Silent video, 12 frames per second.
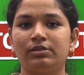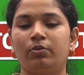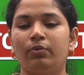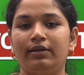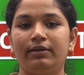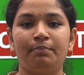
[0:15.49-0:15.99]
So
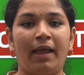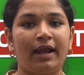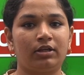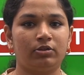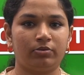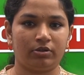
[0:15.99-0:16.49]
welcome
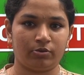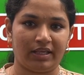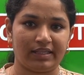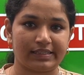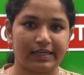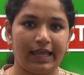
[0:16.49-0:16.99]
back to
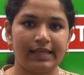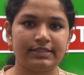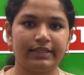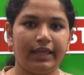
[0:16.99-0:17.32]
today's class,